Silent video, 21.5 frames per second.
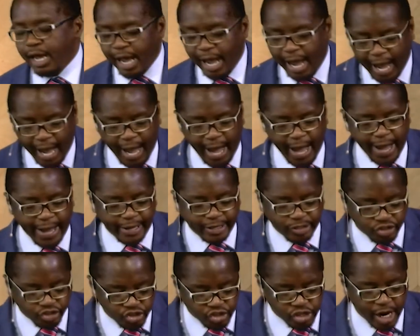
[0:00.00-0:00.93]
I
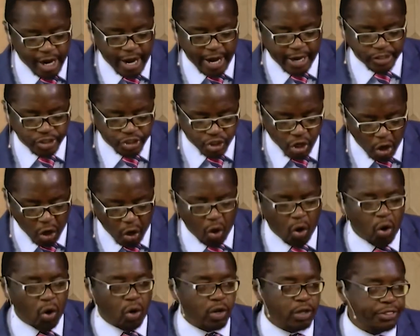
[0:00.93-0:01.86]
judge
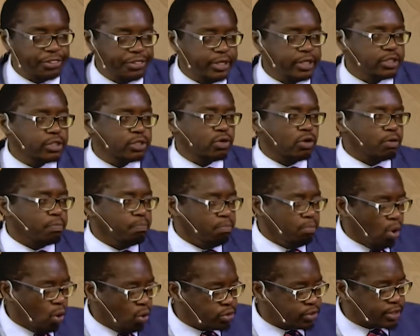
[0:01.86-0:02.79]
all things, not
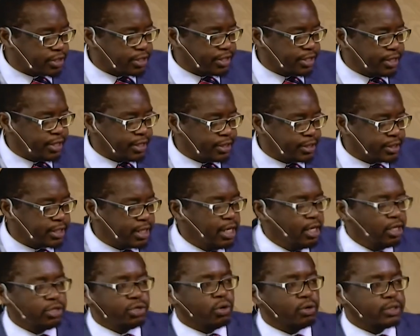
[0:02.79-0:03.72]
most things,
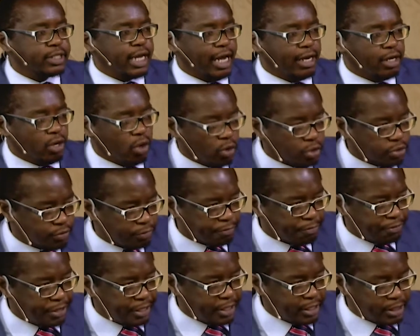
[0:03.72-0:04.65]
not a lot of
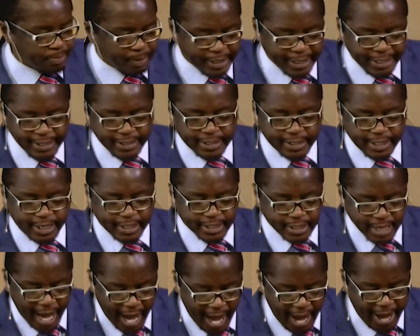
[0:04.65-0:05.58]
things, but he
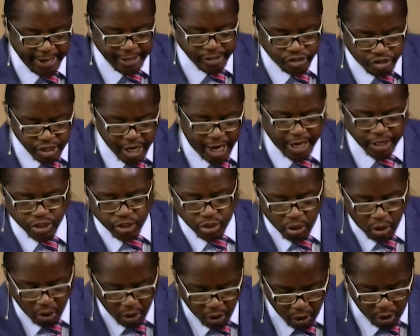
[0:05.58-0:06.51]
says, "I judge
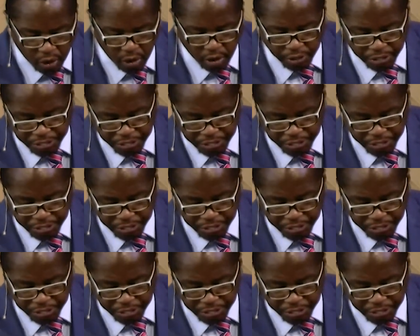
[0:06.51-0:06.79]
all